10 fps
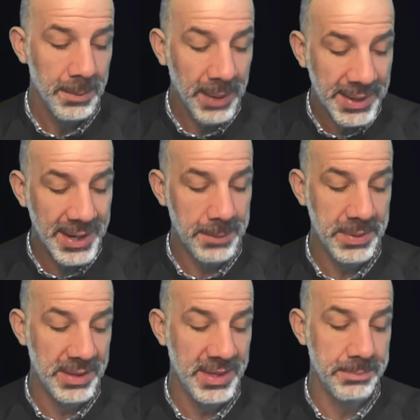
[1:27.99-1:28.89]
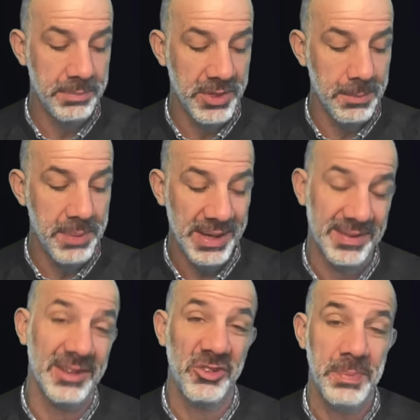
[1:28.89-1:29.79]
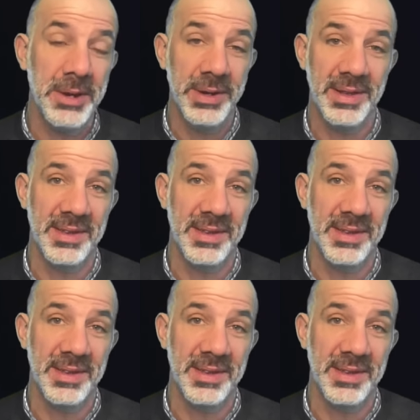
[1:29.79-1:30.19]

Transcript: might not be the best experience